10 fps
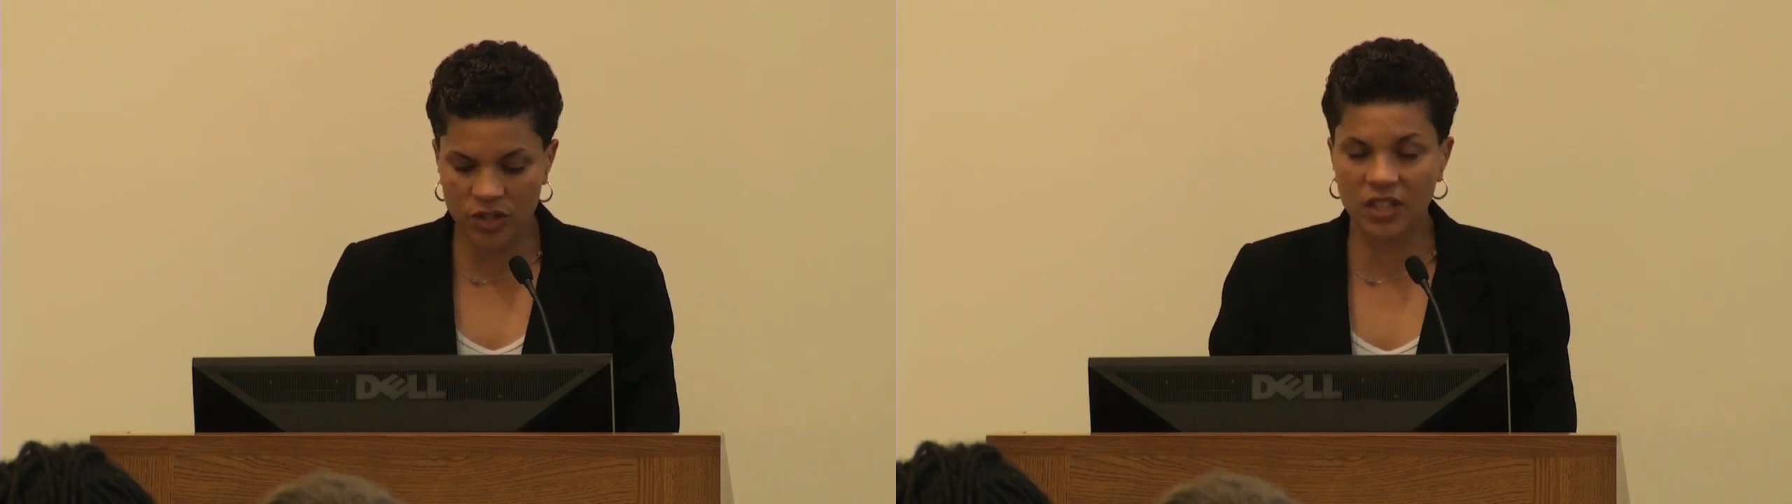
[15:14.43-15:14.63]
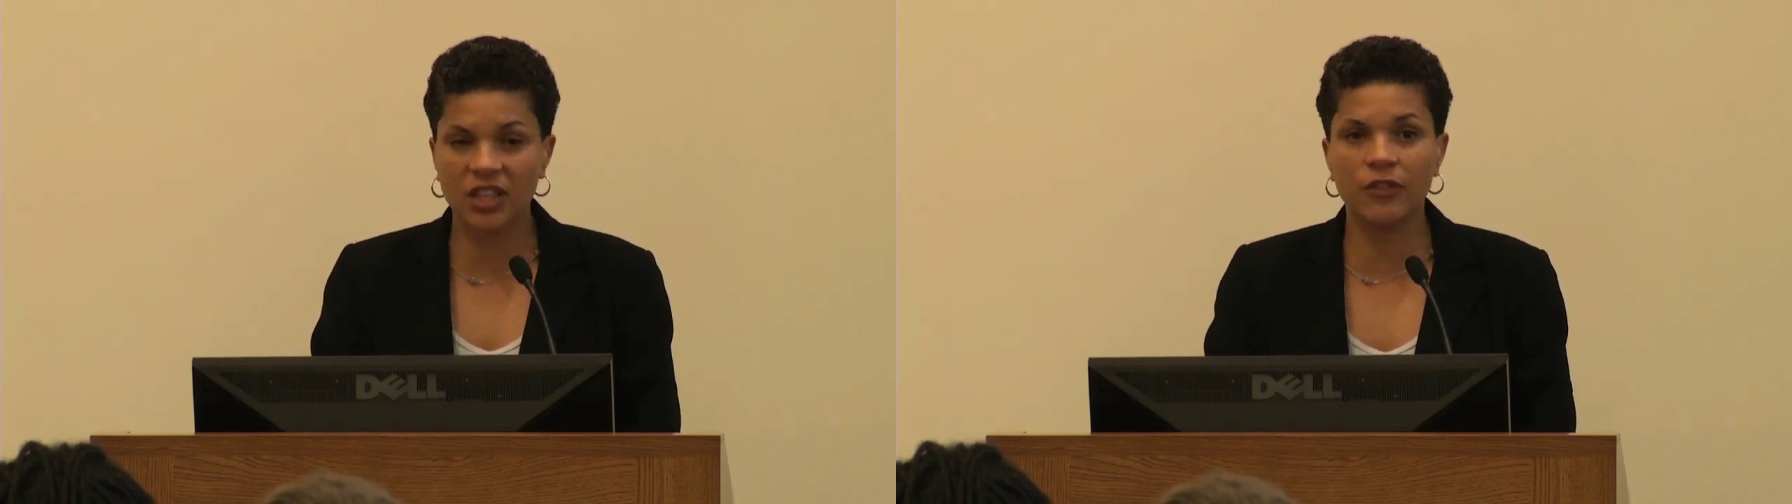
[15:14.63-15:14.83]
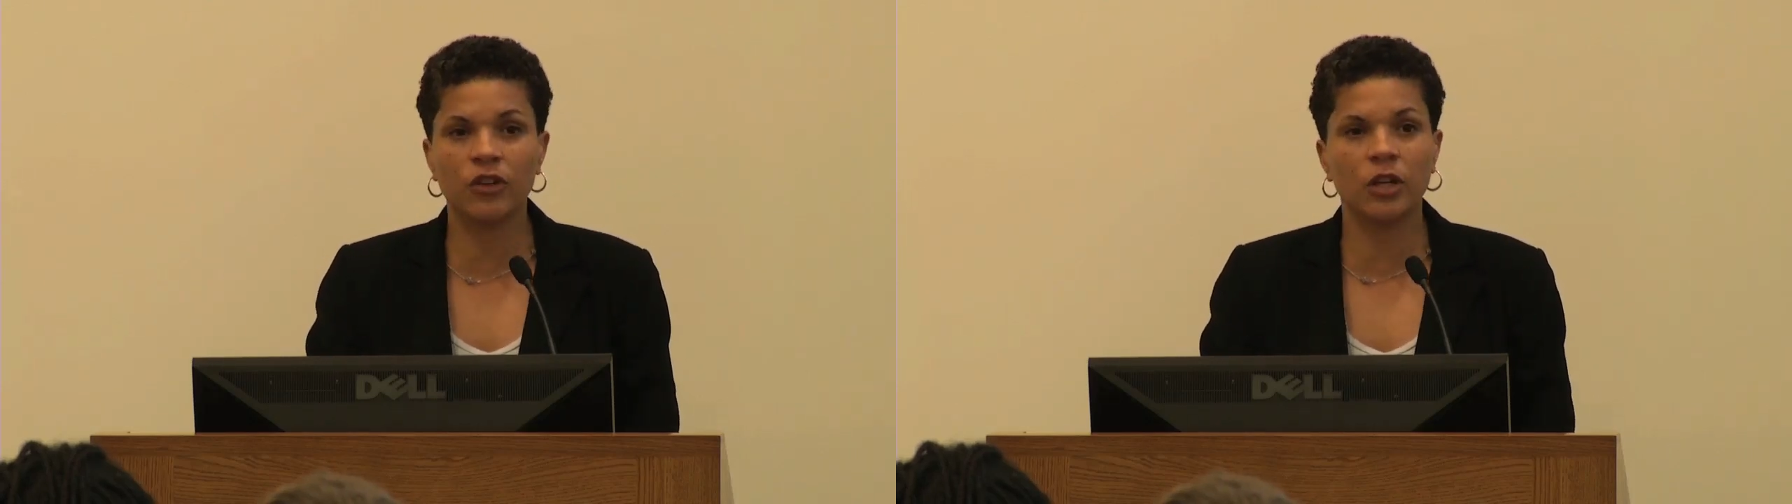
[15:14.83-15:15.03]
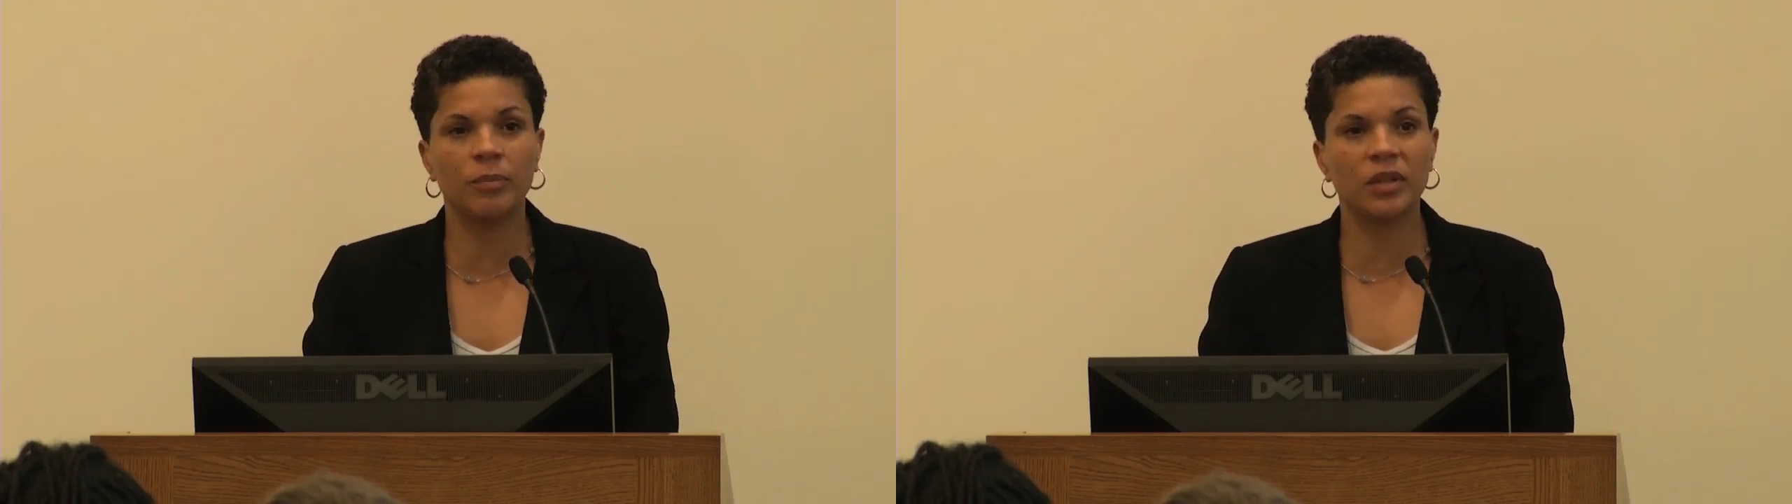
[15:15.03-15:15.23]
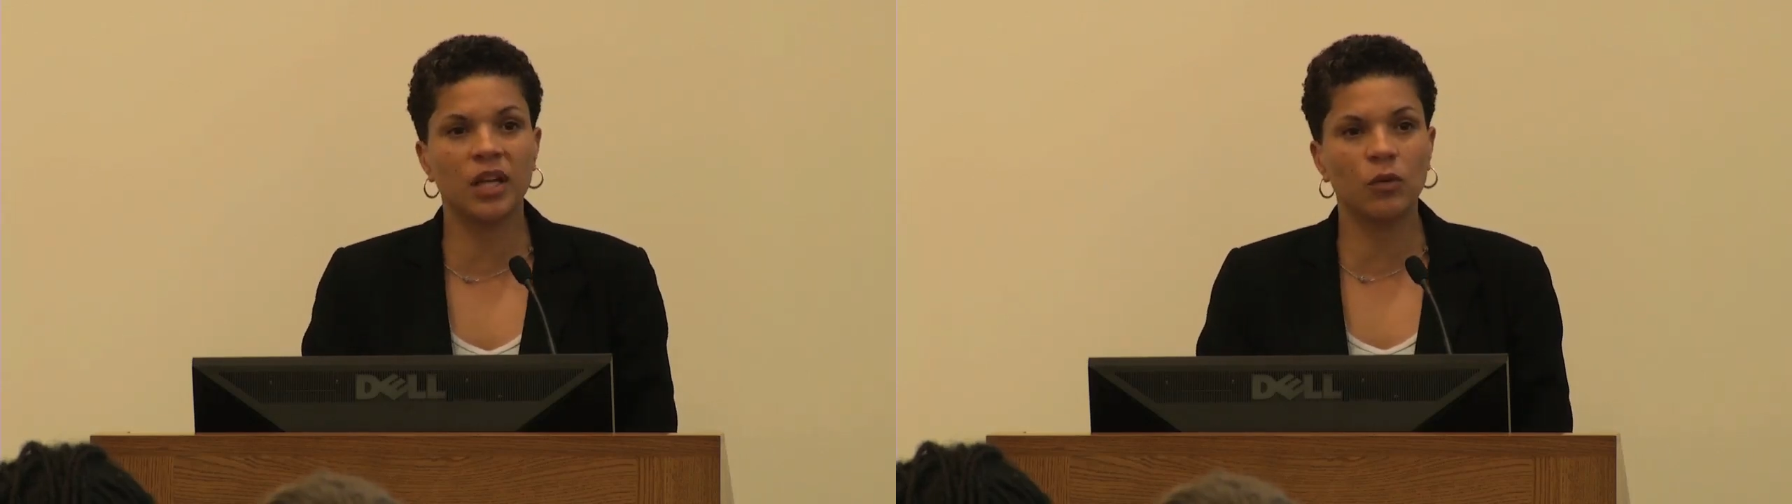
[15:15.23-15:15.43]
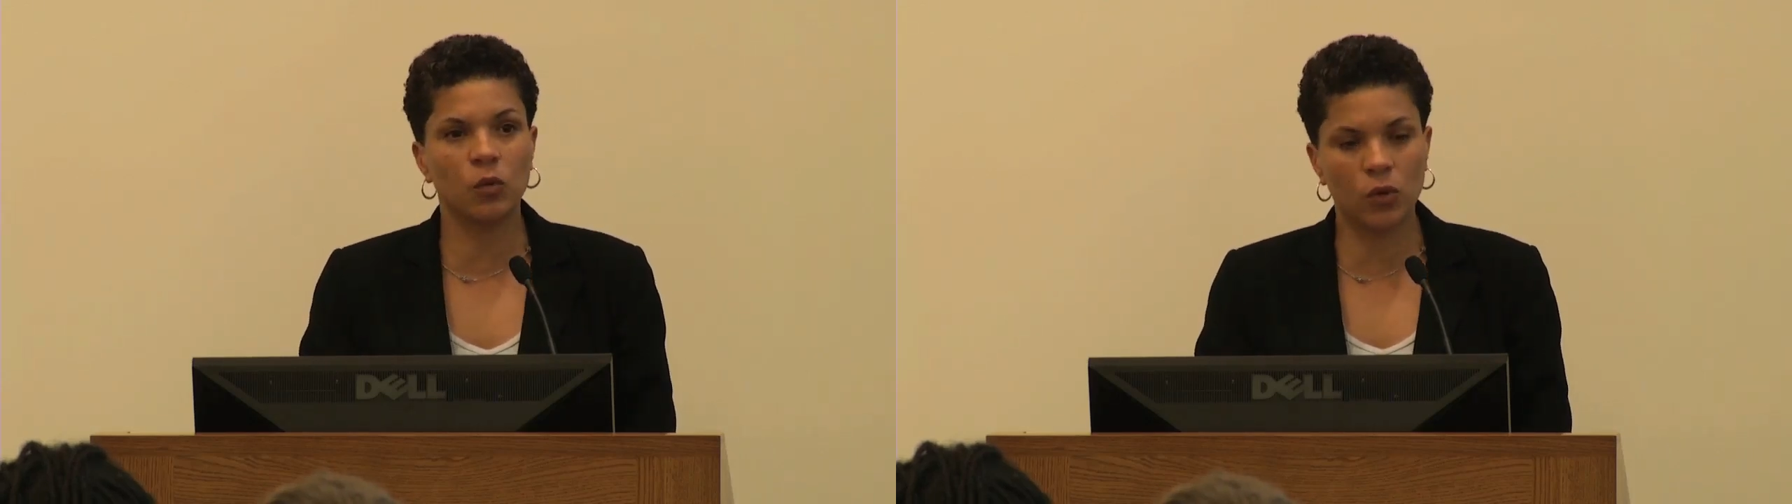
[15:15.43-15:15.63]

delivered a blunt